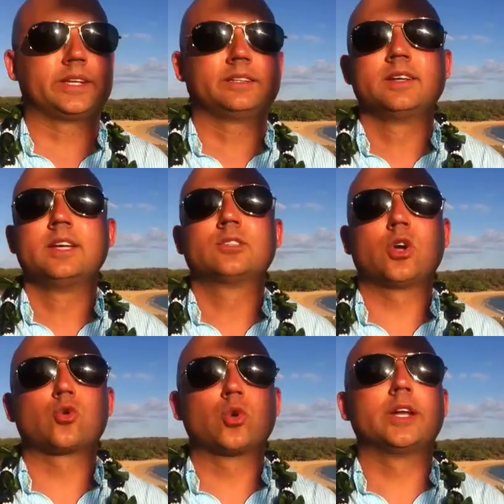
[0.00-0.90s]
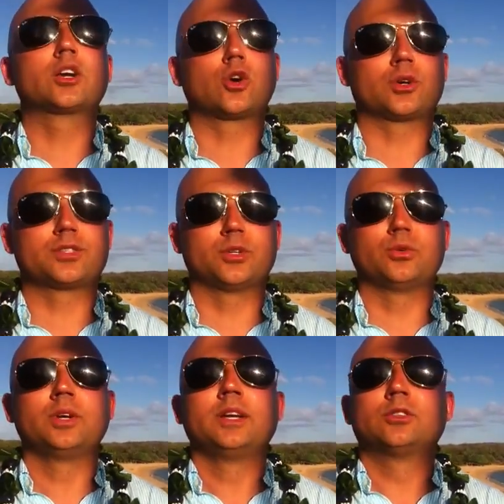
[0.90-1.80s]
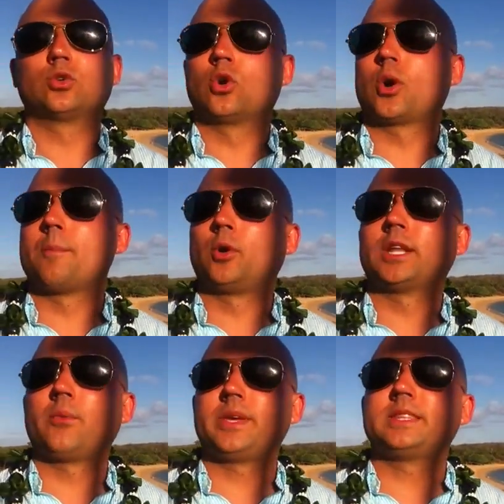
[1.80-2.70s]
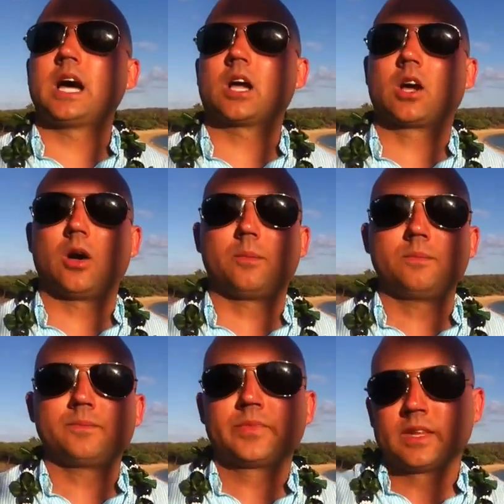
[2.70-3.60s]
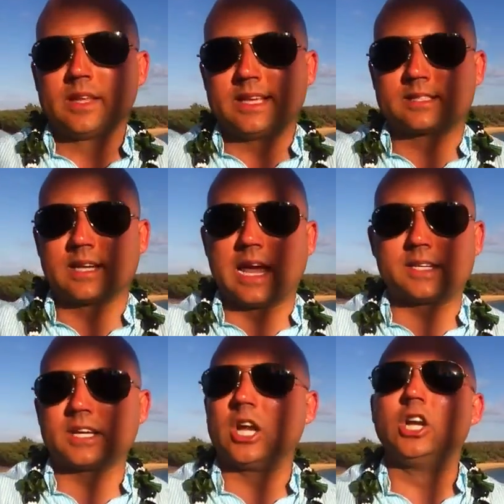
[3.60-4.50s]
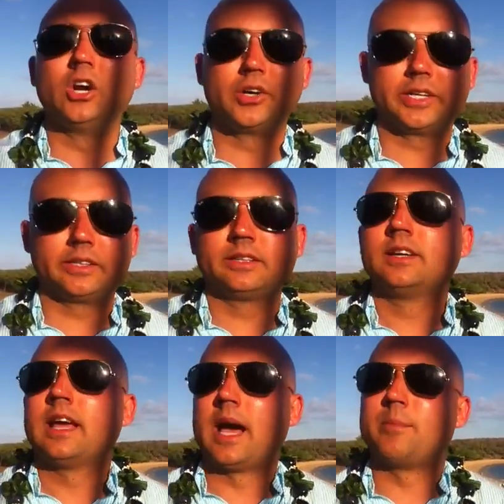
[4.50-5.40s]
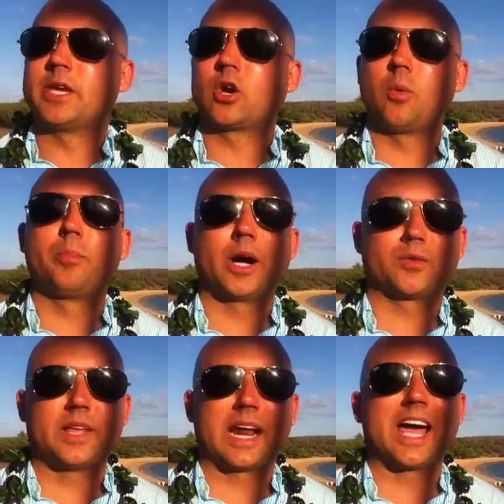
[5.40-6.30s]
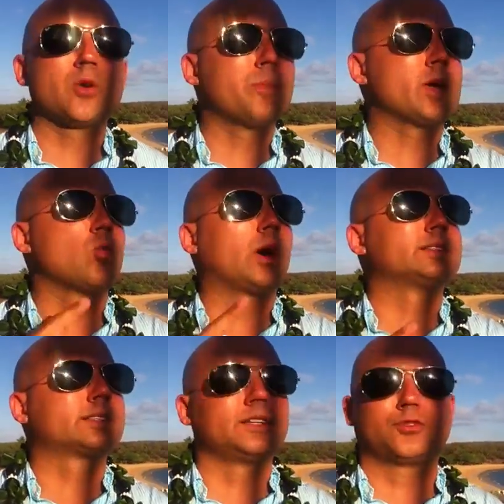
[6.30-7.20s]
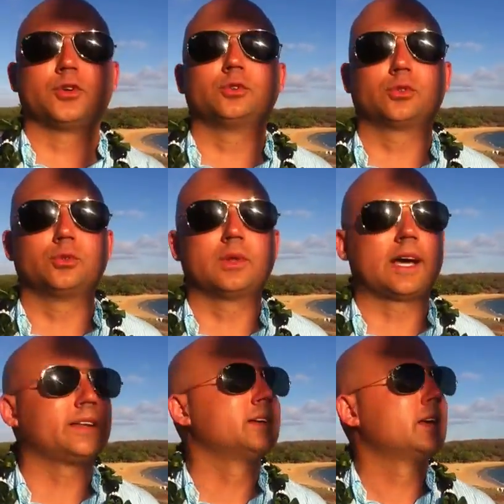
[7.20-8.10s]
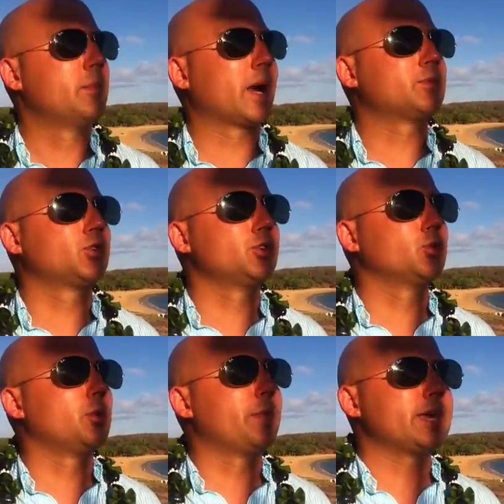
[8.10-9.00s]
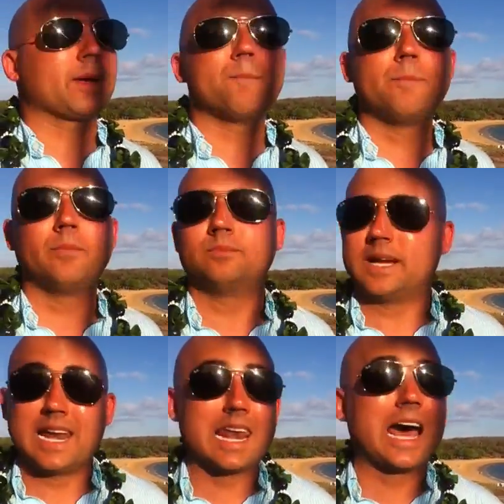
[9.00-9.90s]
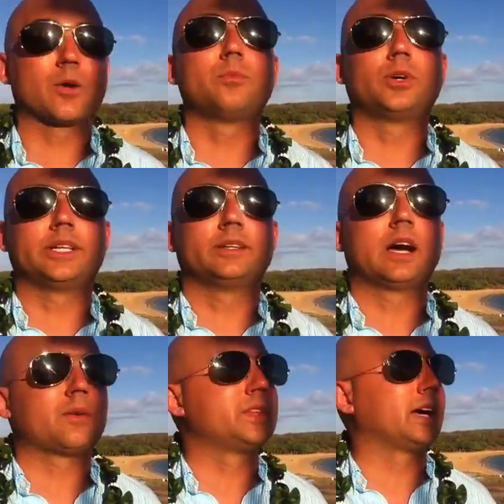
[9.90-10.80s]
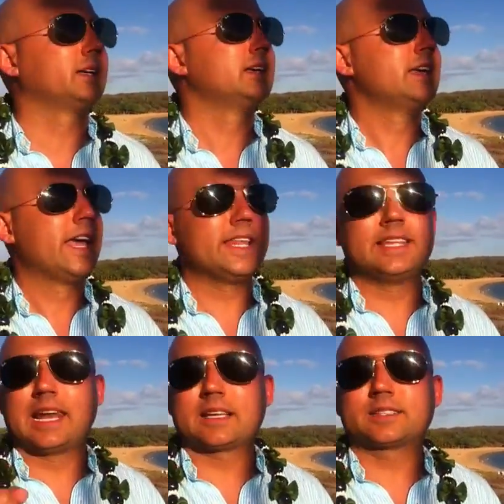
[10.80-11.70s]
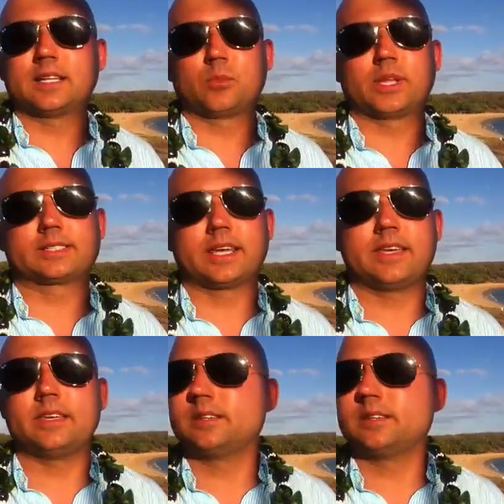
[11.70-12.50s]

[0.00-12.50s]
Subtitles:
reading. So I really encourage you to go to mona'i.com/learning. And become part of that. I don't make 1 cent for you to do that, but I'm sure you will make a lot of money of that. And the last thing I'm gonna say